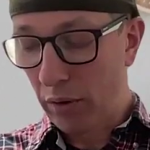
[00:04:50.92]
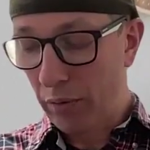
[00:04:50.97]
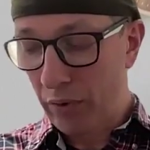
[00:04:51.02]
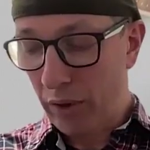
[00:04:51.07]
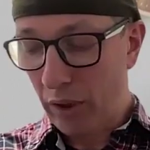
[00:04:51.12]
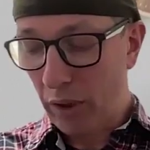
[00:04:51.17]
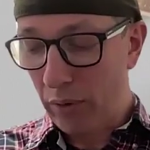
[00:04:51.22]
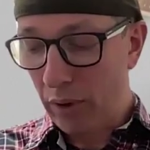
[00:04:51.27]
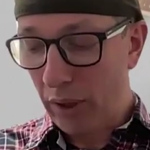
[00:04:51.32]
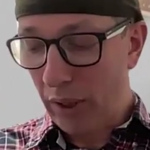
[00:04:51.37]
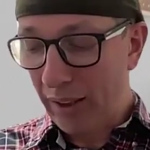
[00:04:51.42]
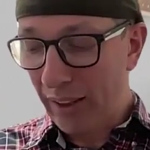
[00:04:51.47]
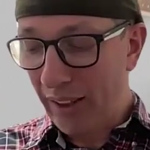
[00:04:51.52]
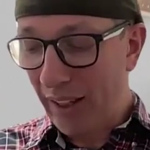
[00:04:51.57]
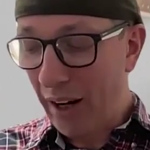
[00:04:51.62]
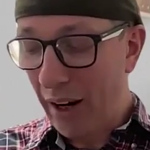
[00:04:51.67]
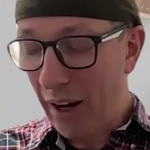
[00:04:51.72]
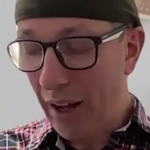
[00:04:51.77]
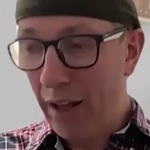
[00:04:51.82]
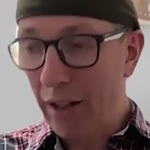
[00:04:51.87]
like
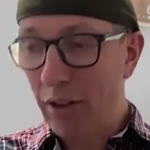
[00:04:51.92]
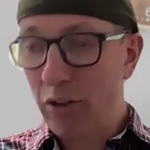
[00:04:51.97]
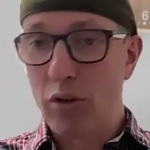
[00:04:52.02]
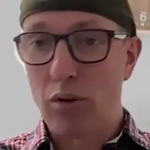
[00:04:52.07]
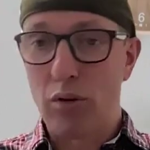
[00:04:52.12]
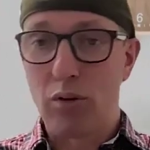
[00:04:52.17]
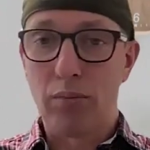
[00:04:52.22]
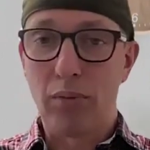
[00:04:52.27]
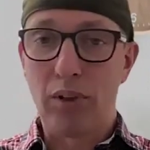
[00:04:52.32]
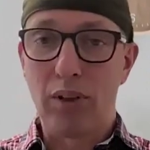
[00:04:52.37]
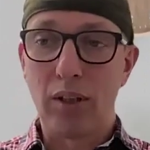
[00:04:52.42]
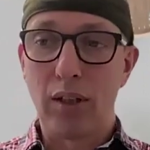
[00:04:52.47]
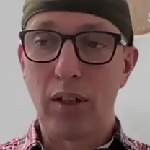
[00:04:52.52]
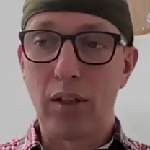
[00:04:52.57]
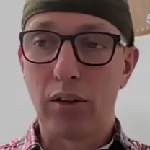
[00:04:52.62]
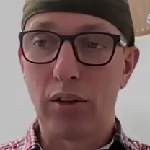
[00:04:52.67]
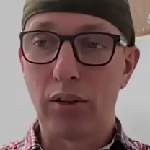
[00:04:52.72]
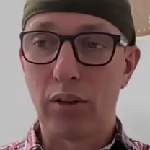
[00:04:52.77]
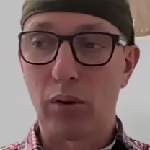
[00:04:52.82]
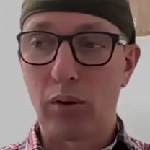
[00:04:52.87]
their head should be
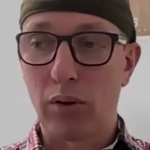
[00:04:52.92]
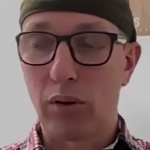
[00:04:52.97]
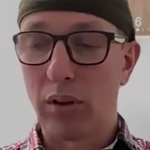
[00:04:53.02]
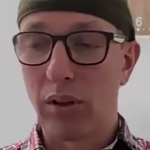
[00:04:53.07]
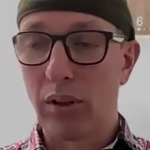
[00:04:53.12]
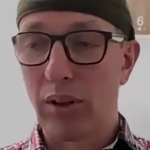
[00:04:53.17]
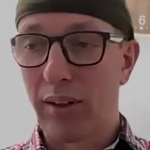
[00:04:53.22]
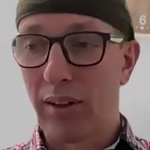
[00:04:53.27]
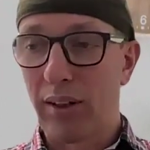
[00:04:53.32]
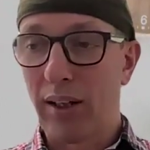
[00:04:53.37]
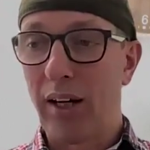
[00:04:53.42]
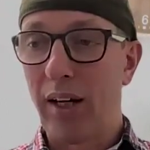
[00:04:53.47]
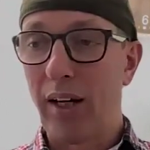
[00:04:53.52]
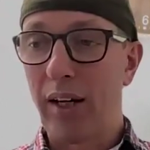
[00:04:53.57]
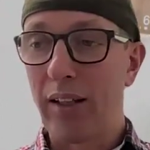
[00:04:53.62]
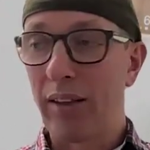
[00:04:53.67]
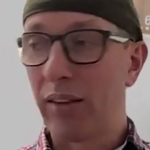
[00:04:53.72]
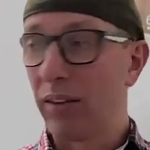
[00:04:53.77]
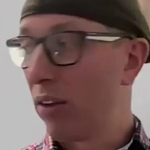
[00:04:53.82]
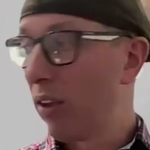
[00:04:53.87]
near your
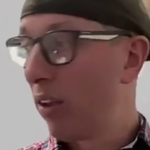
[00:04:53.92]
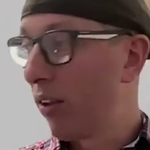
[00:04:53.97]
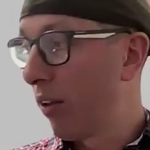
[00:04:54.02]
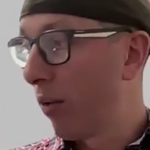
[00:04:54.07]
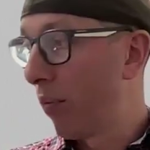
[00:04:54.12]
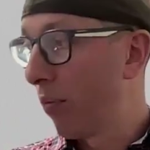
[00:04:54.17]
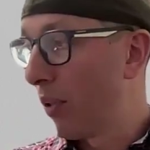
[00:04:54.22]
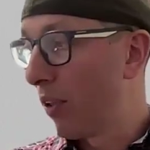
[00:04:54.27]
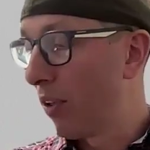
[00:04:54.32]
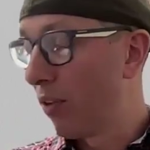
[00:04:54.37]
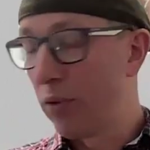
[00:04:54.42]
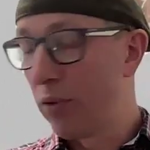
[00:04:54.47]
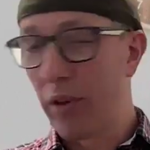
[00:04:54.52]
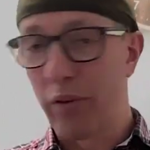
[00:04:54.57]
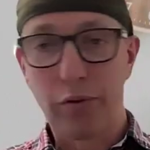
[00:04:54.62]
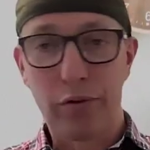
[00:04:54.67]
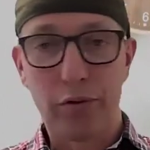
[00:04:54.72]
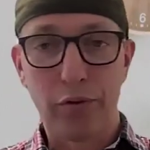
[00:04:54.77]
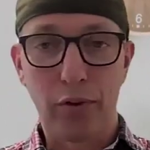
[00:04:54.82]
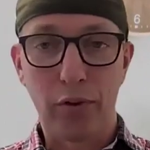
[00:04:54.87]
thigh, not the
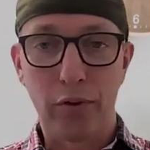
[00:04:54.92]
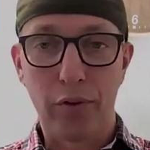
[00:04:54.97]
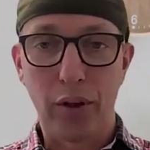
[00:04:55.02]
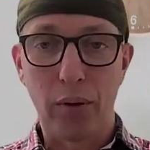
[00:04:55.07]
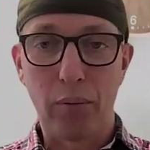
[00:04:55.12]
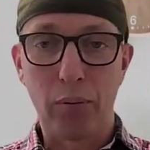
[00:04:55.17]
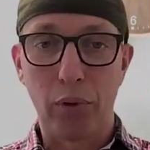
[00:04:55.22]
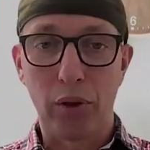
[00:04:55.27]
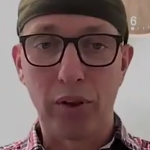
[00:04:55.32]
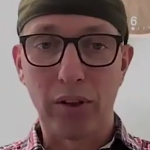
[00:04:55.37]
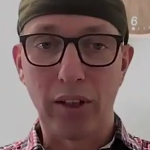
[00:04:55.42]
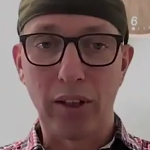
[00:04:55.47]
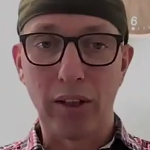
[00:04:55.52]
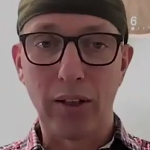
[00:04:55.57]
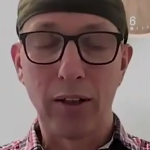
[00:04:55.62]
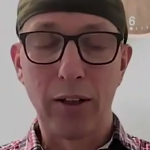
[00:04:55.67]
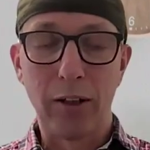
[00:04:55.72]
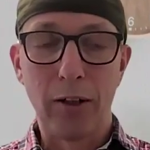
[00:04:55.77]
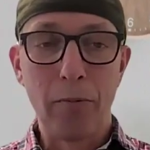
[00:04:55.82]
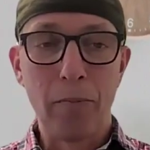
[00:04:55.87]
midriff of their
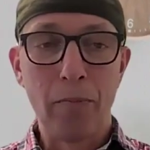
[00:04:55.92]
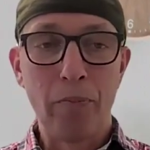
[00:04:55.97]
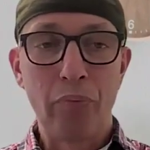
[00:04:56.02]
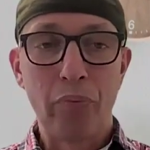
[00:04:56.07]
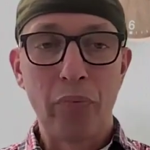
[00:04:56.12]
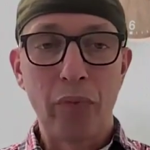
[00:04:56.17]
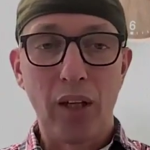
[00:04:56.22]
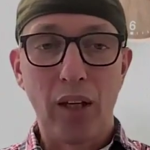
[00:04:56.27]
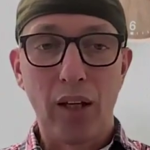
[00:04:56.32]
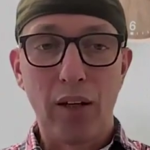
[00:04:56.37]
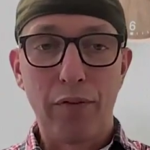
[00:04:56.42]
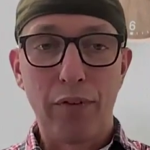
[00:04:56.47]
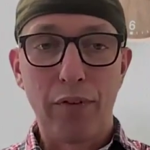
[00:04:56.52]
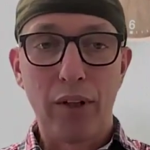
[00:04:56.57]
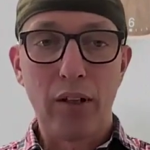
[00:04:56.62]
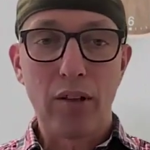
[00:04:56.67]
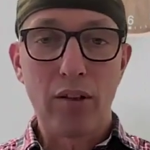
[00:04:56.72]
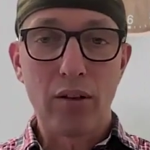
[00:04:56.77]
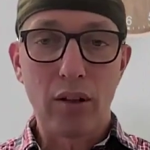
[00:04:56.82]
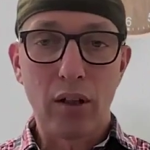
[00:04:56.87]
body. If
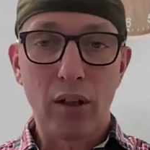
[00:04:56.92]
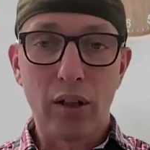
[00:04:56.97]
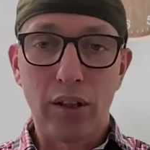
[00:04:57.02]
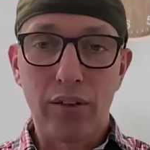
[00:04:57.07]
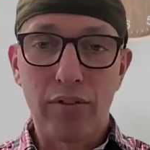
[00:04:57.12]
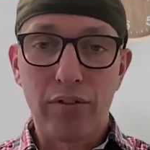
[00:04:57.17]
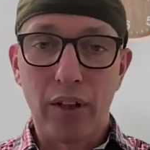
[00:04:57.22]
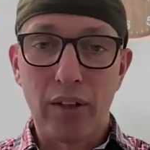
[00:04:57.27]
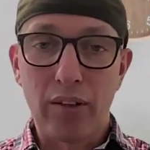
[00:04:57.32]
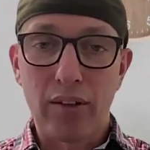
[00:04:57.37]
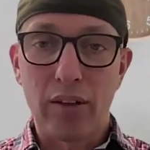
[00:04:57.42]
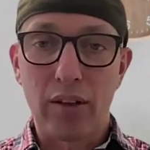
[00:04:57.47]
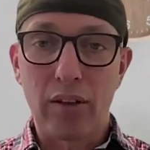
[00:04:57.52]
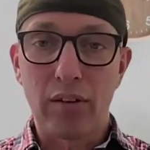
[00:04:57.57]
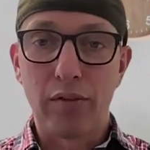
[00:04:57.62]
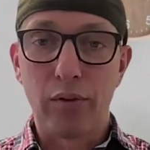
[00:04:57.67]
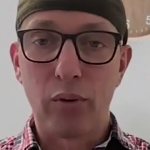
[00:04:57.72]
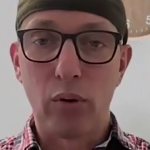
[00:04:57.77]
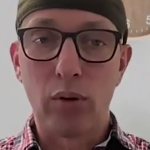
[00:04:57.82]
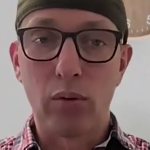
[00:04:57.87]
they start advancing
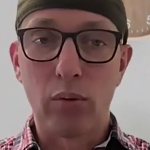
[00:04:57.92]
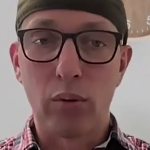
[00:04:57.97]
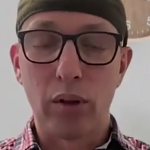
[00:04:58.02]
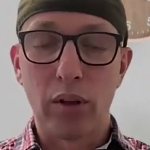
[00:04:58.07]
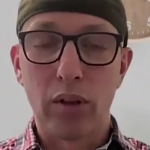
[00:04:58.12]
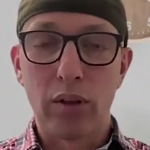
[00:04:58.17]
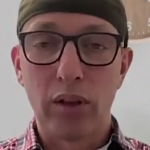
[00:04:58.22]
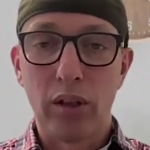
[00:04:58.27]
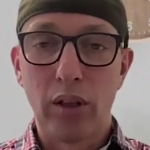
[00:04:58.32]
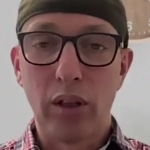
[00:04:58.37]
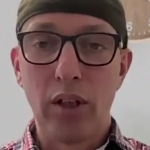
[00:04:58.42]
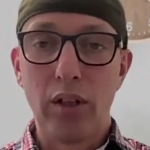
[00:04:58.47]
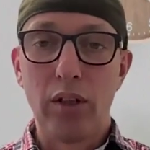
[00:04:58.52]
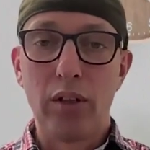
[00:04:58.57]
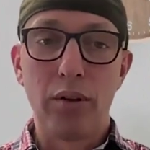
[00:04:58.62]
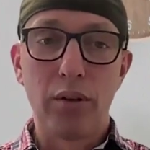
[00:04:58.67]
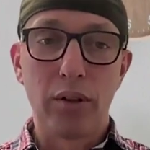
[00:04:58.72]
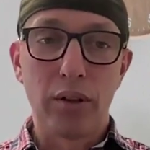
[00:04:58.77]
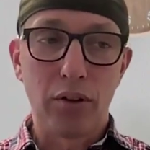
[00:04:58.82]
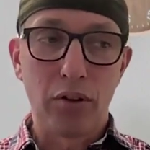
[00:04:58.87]
forward,
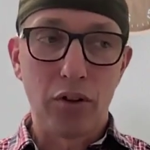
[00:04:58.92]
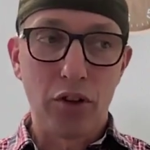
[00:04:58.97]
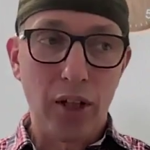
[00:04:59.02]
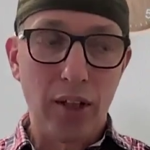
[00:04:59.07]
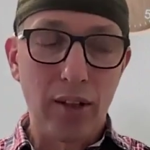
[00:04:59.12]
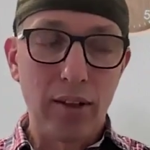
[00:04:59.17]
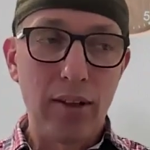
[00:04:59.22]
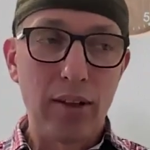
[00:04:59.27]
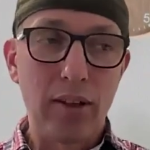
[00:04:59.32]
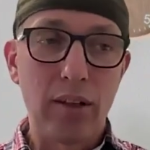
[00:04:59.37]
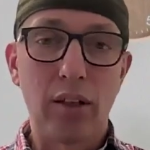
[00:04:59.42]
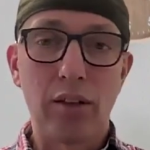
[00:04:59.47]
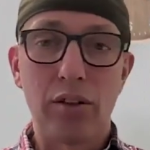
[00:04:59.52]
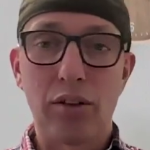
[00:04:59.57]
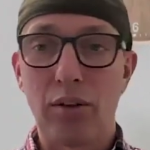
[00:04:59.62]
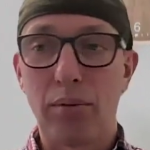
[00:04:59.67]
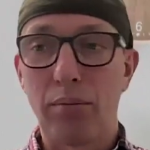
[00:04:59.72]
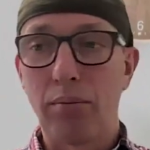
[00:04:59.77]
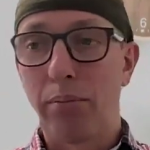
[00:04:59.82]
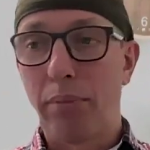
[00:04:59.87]
You can gently
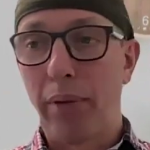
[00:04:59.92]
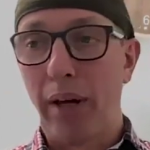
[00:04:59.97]
nudge them